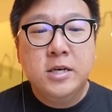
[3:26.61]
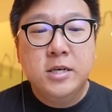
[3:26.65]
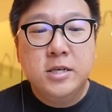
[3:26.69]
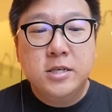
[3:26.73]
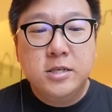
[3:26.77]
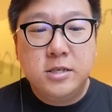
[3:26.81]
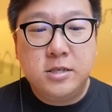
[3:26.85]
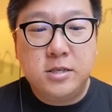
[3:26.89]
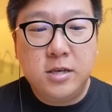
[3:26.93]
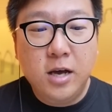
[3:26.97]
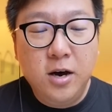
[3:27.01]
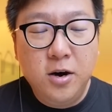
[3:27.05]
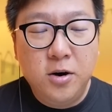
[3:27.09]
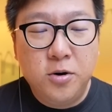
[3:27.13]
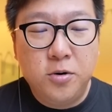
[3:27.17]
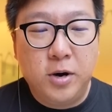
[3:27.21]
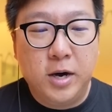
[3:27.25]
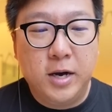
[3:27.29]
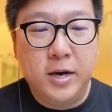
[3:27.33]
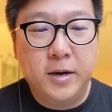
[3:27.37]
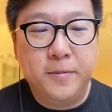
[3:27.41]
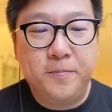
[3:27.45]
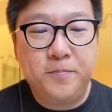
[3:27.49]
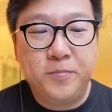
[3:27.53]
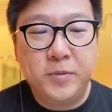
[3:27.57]
So,
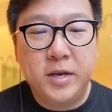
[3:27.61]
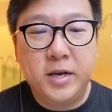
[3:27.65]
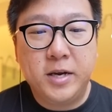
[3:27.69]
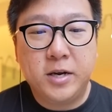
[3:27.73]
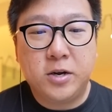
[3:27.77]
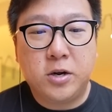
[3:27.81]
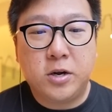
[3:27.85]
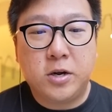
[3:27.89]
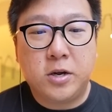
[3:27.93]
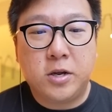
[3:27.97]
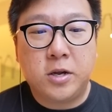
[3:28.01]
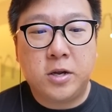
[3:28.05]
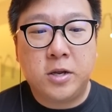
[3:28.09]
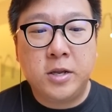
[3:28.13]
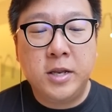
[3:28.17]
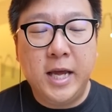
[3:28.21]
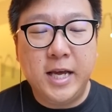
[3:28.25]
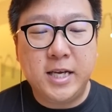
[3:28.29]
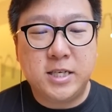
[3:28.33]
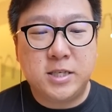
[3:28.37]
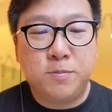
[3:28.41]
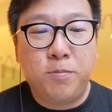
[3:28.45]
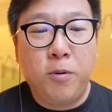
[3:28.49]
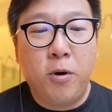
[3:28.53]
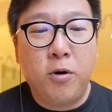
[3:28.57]
the
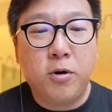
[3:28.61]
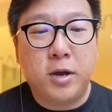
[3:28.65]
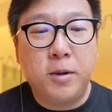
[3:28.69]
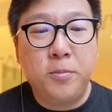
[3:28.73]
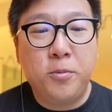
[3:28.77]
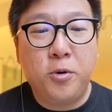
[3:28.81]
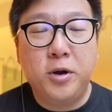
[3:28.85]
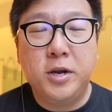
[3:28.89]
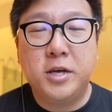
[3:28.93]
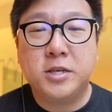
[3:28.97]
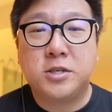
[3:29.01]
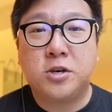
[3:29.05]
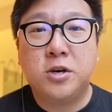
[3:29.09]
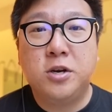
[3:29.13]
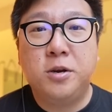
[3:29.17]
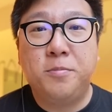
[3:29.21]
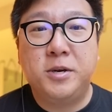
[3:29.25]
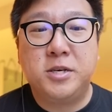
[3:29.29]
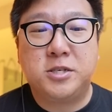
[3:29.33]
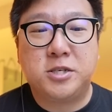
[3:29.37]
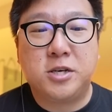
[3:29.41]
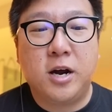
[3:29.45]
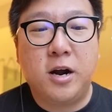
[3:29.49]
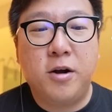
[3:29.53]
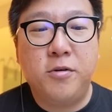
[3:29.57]
next Pokemon is gonna be
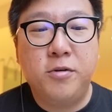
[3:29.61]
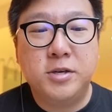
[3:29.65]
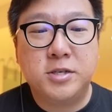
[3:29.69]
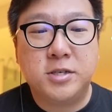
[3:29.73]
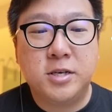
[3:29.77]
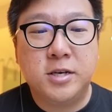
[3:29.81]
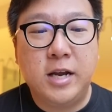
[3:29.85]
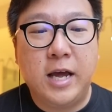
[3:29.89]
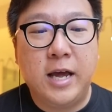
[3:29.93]
Charizard,